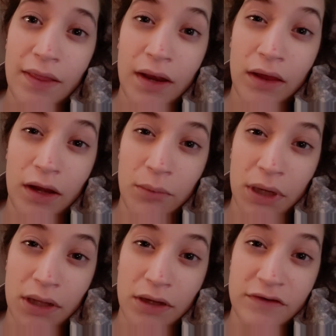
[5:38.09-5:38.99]
And I can eat my
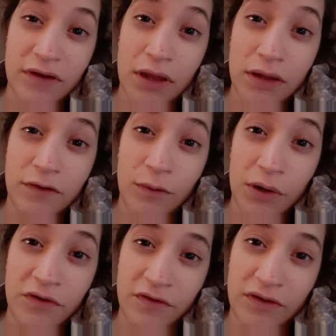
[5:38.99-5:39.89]
lunch, and then 2
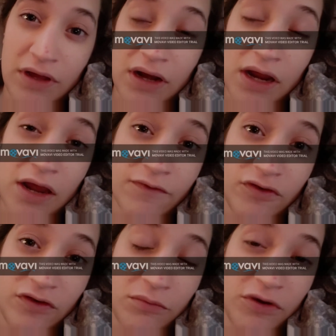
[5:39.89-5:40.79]
hours after that, I have
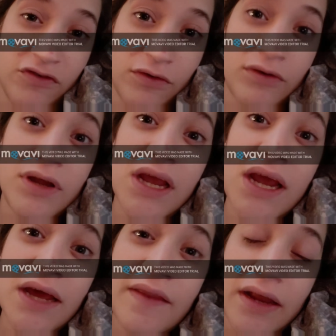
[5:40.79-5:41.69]
to check my sugar.
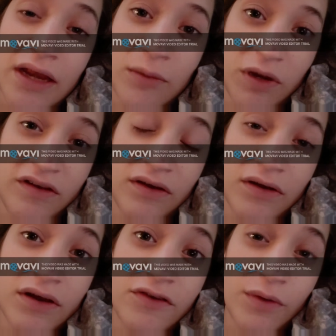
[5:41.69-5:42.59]
And then I can eat my dinner,
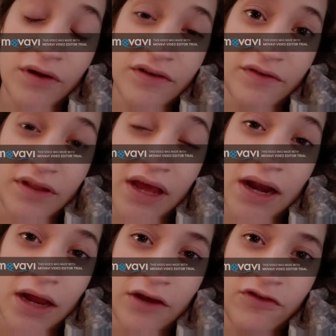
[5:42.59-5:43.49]
and 2 hours after that,
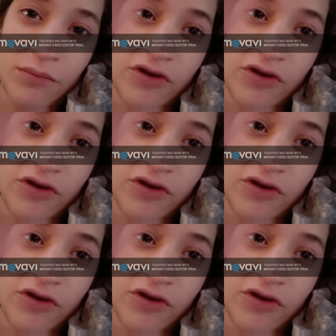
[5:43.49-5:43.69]
I can check